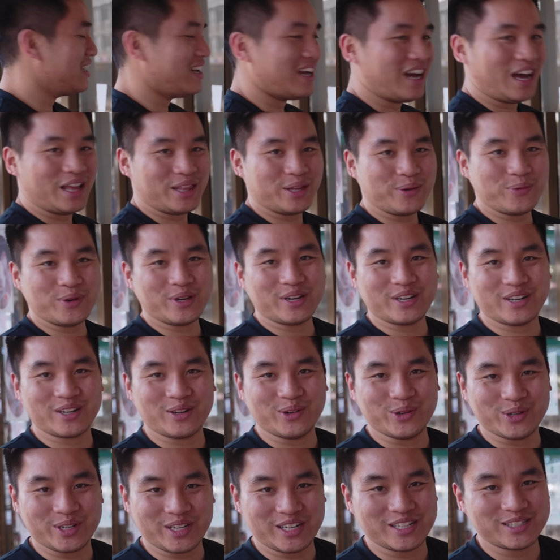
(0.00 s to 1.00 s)
I think we're going to
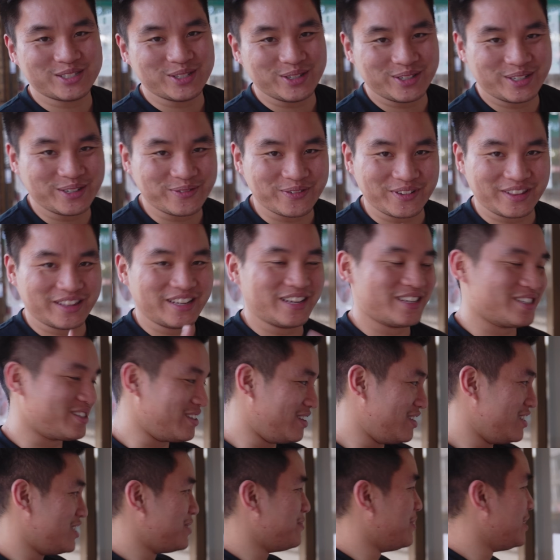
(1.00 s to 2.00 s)
order two different things on
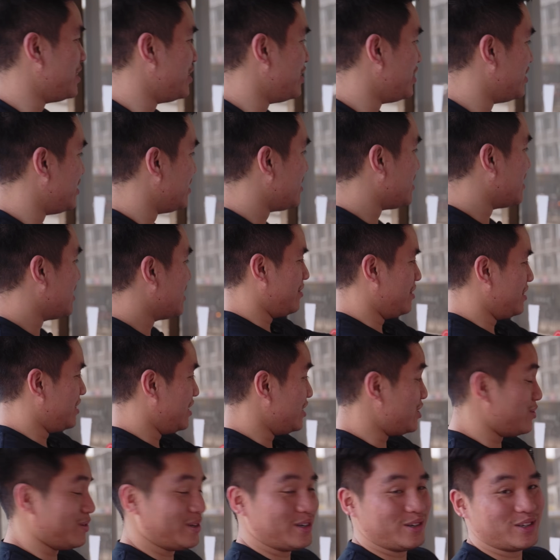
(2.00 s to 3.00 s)
this menu. And
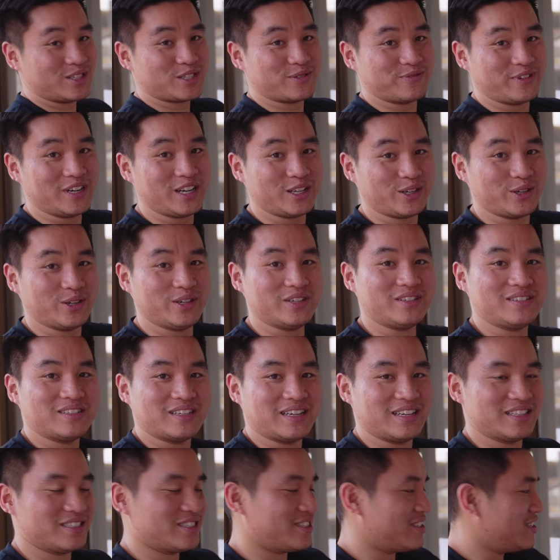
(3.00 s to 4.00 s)
this one looks really good.
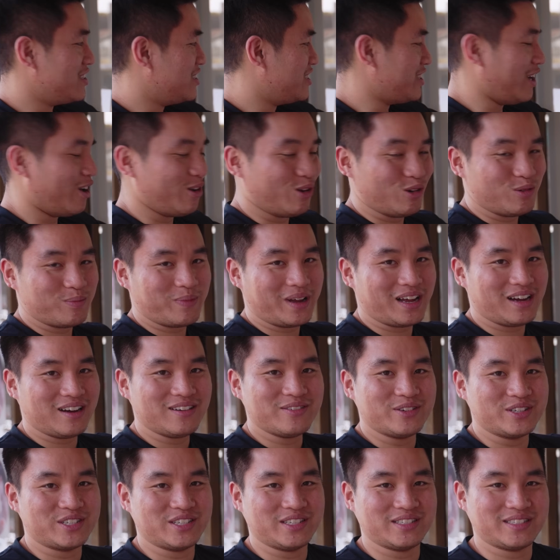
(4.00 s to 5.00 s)
It's xiao,
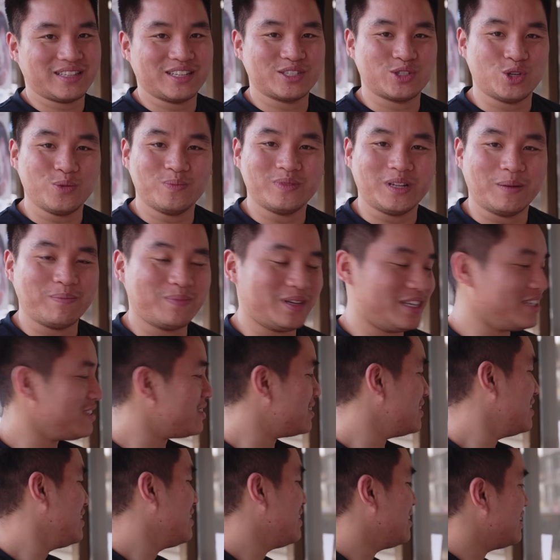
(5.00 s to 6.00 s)
which is the soup dumplings.
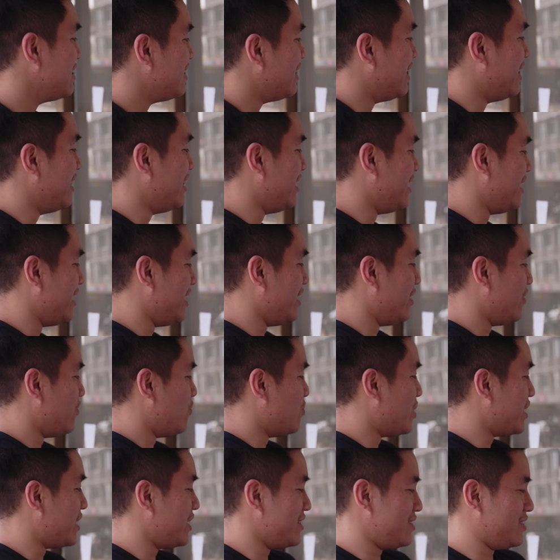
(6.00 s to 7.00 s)
And then we
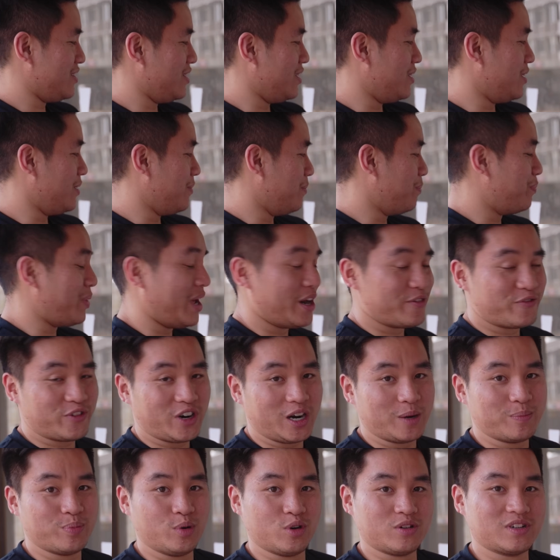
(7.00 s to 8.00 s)
might get some pan-fried
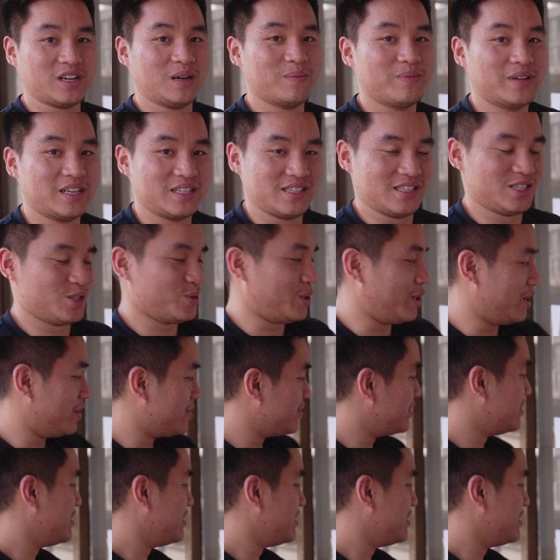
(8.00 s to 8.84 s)
pork dumplings as well.